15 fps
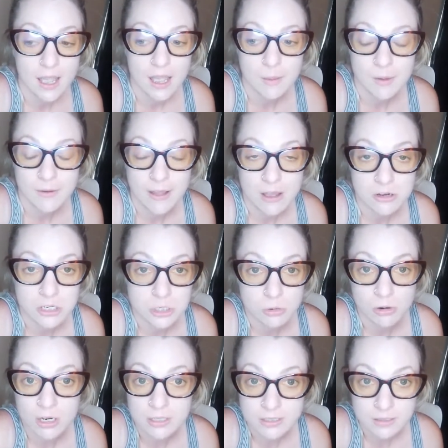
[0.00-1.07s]
of how
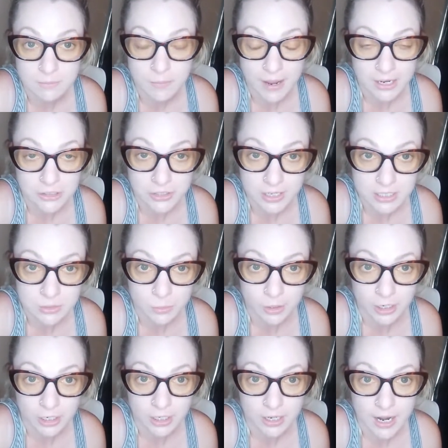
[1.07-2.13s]
short my dreads
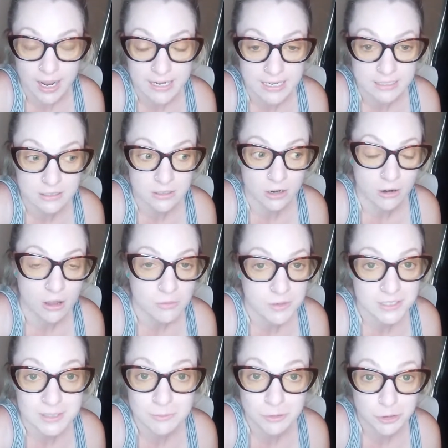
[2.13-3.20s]
were, I did start off
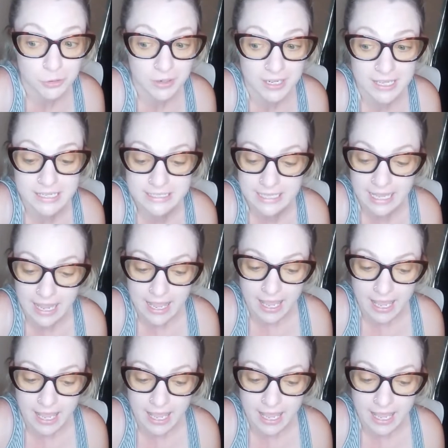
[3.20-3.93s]
with some shorties,